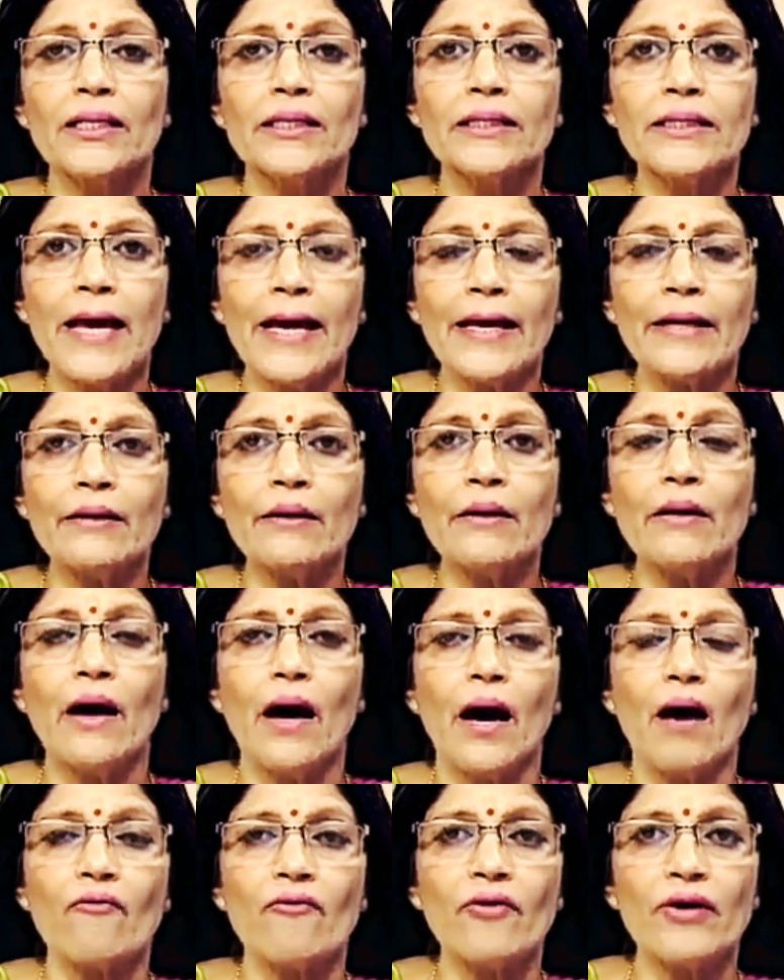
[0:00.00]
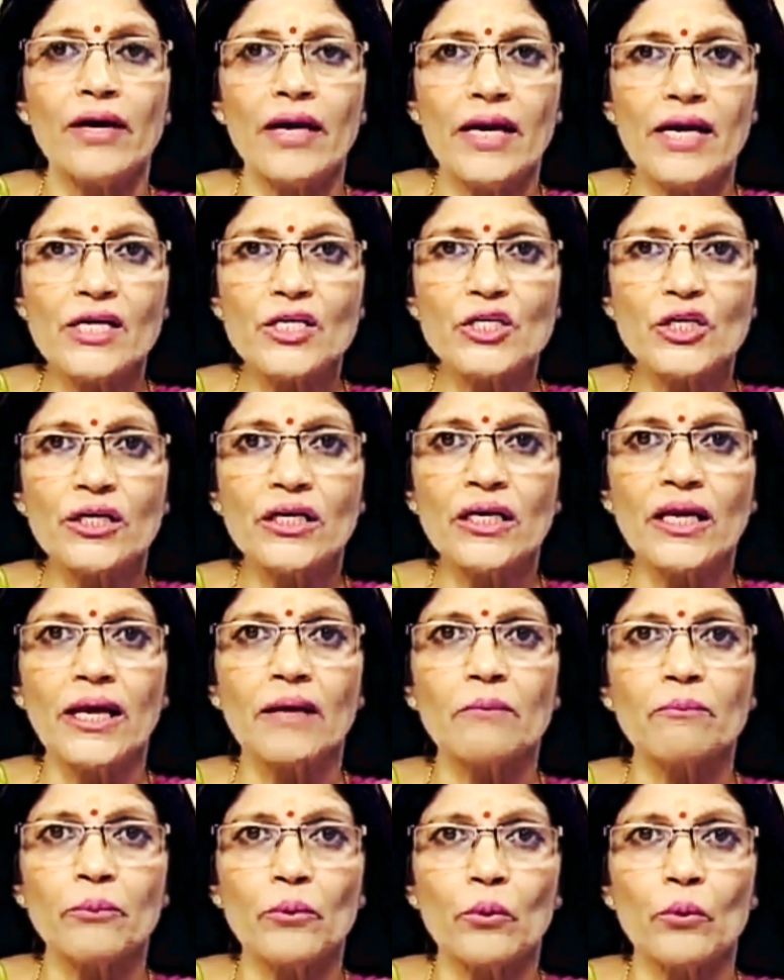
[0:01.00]
then our nation
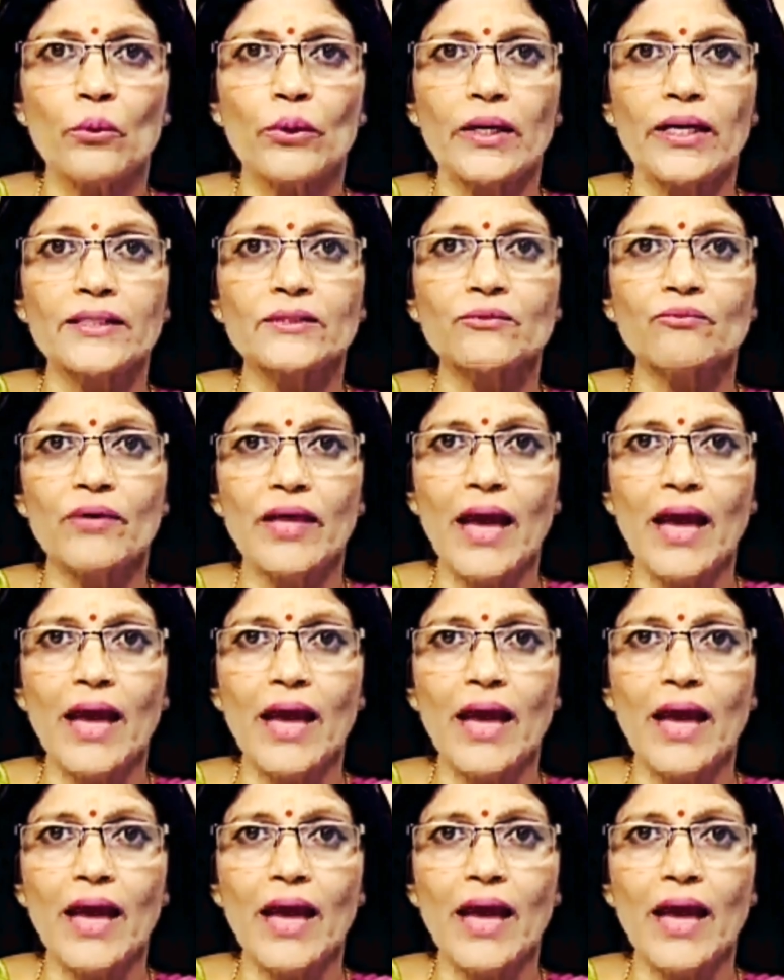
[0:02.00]
can progress.